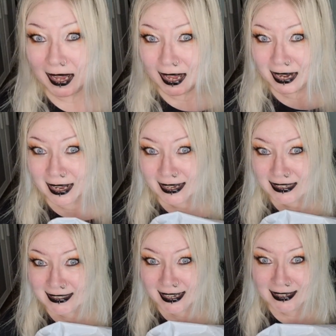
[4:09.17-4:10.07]
And like I
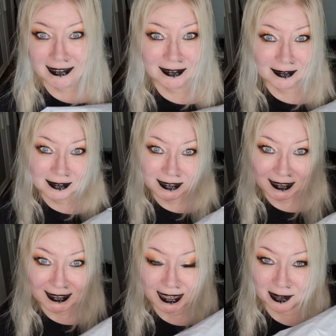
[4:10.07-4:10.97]
said,
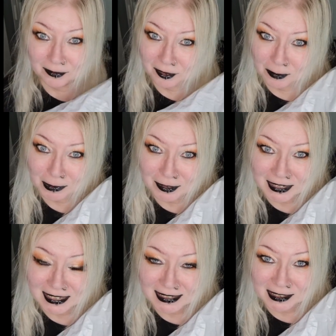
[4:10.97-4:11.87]
time for the plus
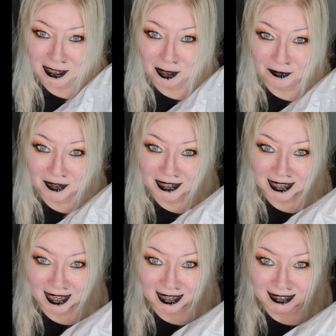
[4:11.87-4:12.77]
size clothing,
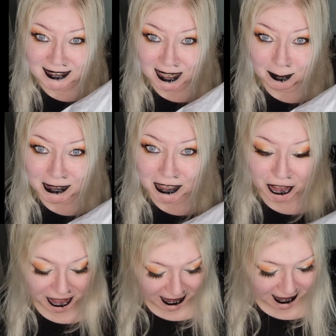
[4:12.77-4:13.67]
and this time it's
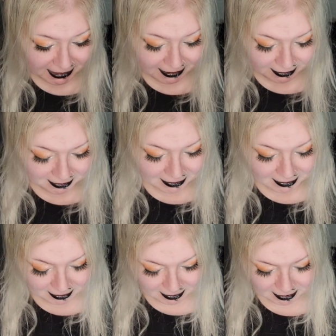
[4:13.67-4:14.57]
Shein,
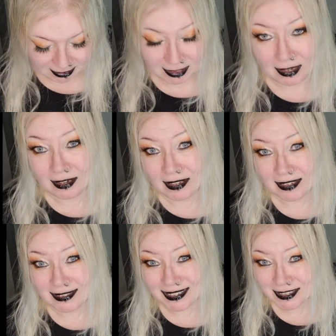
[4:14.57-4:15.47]
and
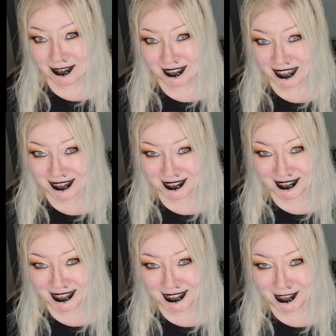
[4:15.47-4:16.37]
it's actually
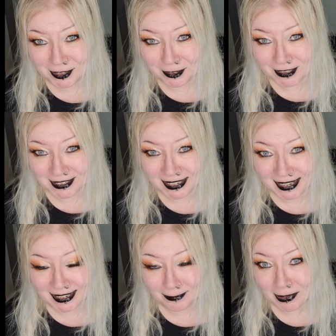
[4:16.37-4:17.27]
just t-shirts
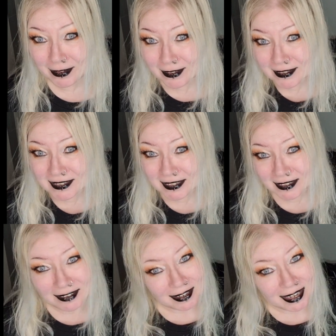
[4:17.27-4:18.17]
again, because
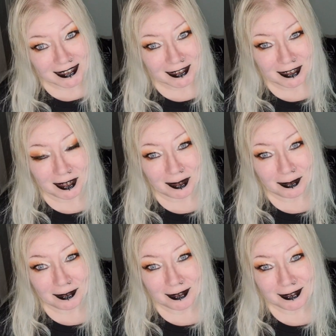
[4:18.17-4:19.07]
as you
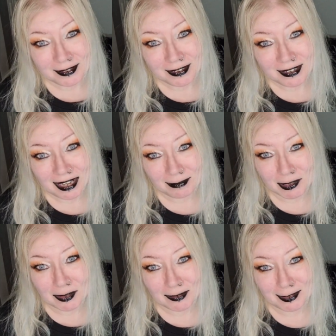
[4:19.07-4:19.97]
know, I'm
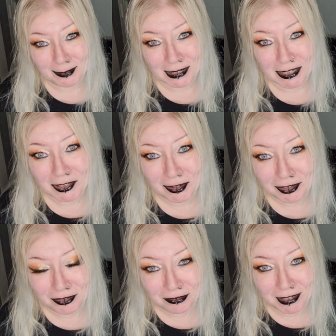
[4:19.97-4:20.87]
soon doing a
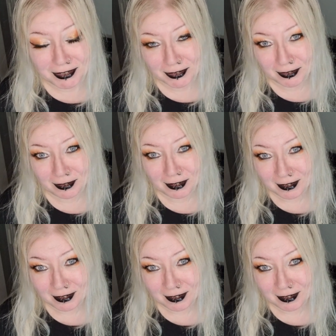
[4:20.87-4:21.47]
surgery, so